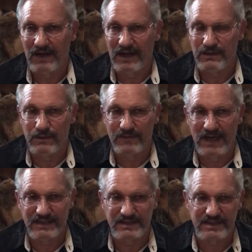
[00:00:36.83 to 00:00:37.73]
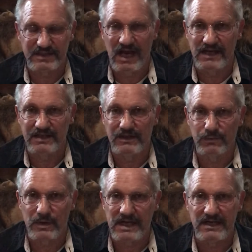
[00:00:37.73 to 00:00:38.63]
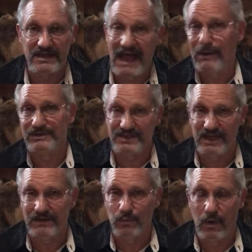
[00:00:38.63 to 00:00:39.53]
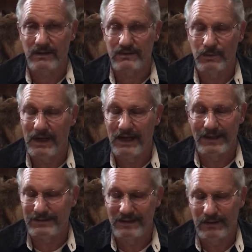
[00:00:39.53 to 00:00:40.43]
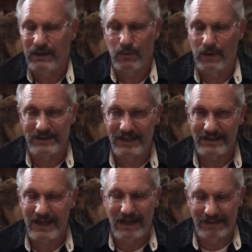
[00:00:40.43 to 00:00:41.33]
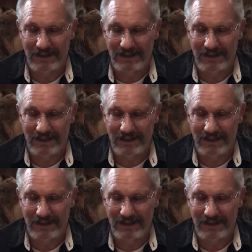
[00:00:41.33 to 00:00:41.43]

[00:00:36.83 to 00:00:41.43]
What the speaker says: I knew if I just assigned you to read and that was it and walked away, it wouldn't get done.